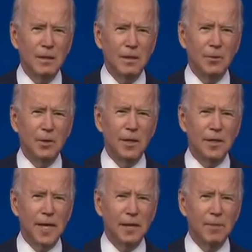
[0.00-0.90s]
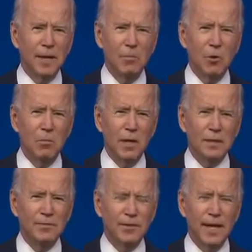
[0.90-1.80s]
And we're going to take many more
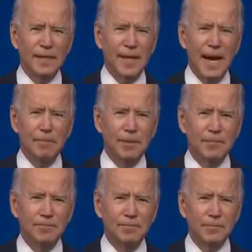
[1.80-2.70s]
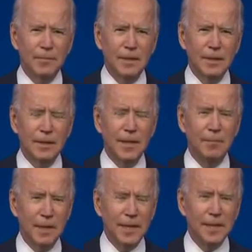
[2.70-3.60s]
months for that to happen. In the
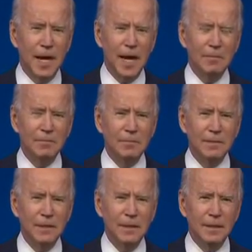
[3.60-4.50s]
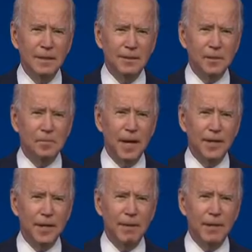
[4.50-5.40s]
meantime, this
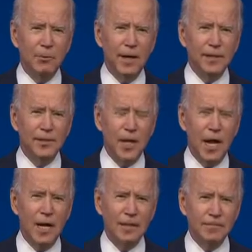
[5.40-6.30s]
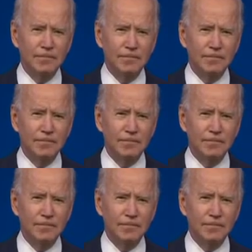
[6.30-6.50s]
pandemic rages on.